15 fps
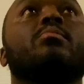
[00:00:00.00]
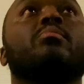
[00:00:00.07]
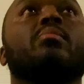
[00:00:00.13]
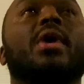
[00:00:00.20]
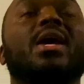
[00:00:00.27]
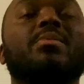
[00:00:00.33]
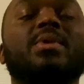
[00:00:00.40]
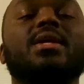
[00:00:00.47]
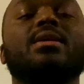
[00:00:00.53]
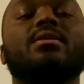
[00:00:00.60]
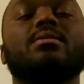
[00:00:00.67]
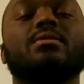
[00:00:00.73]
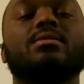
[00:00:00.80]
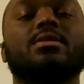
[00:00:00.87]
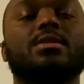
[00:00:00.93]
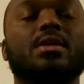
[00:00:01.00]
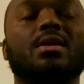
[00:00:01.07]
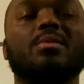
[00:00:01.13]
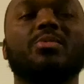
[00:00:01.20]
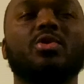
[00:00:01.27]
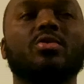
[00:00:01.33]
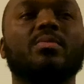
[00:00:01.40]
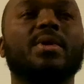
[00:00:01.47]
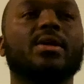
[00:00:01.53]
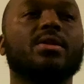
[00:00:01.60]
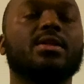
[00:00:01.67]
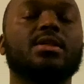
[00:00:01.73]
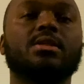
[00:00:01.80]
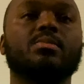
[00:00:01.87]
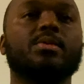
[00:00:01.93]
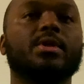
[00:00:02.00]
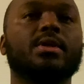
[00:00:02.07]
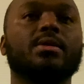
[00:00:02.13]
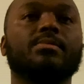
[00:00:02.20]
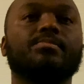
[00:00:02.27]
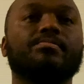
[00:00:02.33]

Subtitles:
maybe some knew about this, but